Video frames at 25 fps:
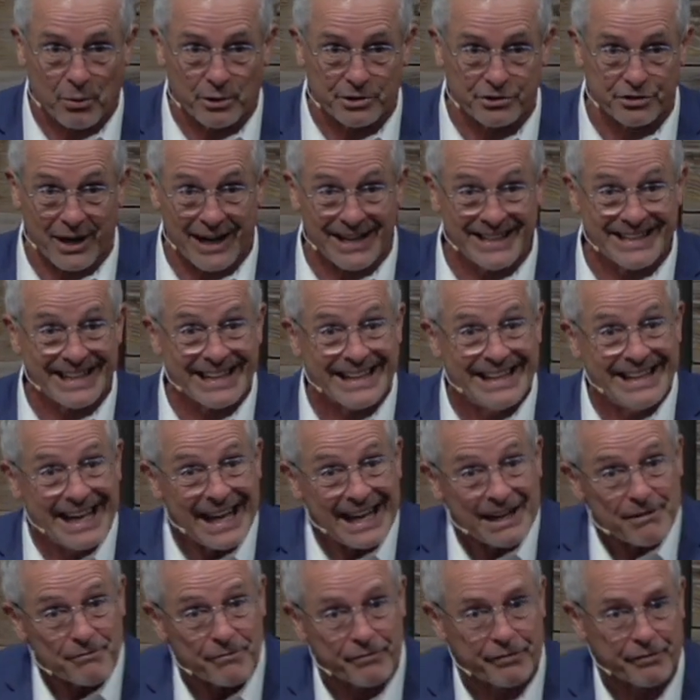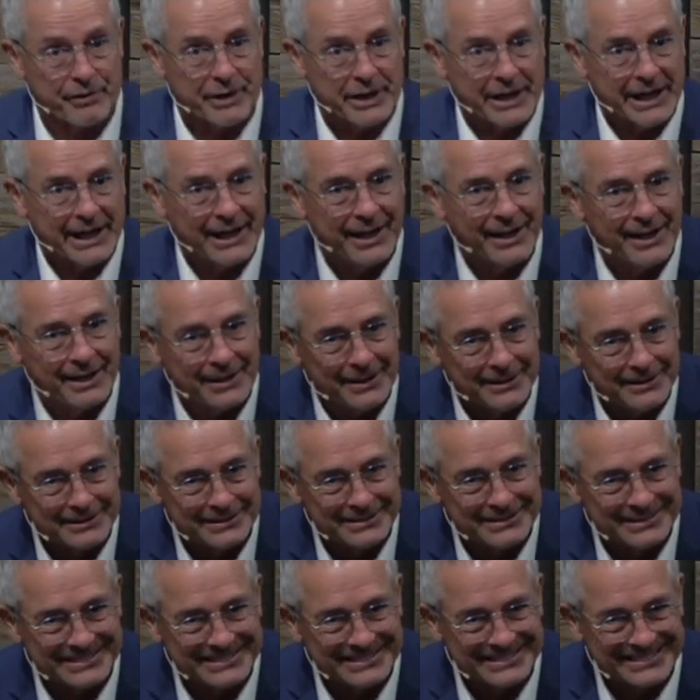trying to get free.
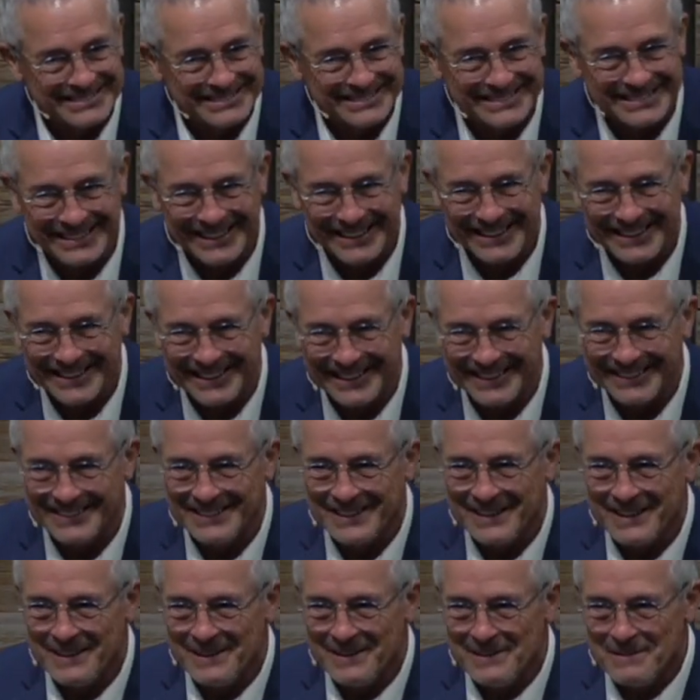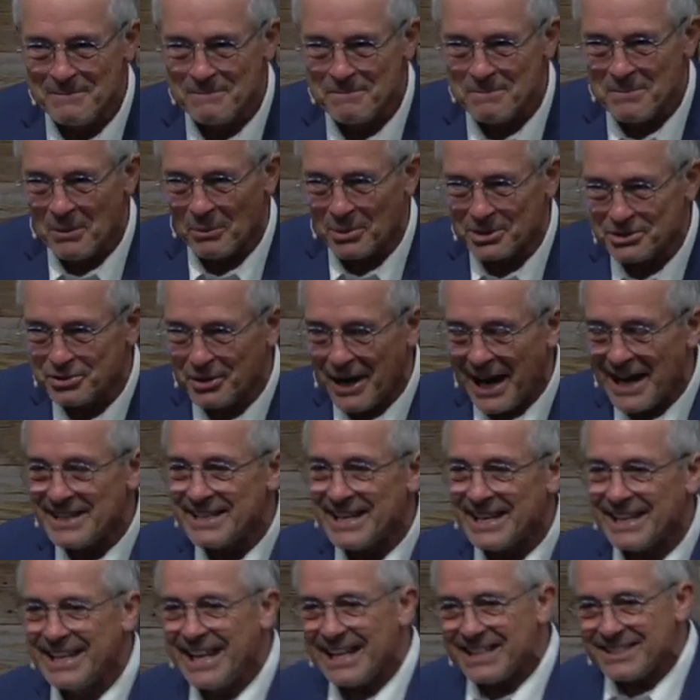Yeah. We're trying to
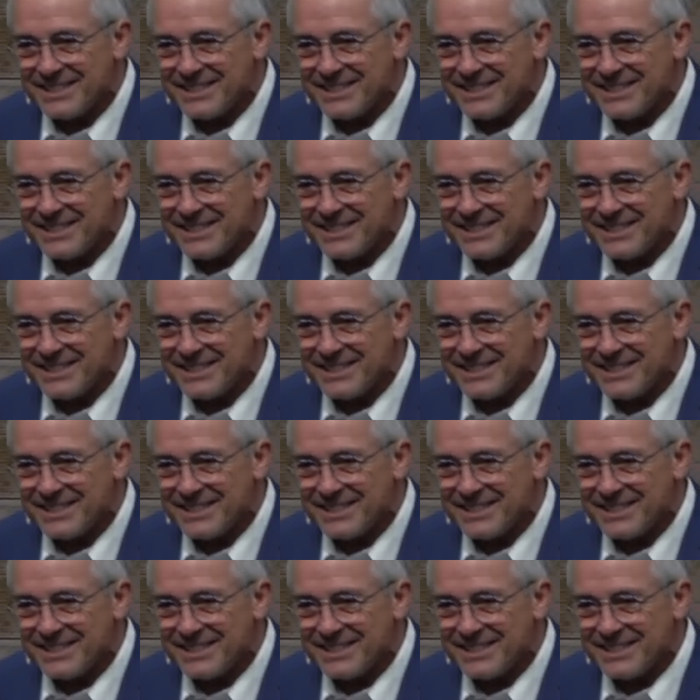get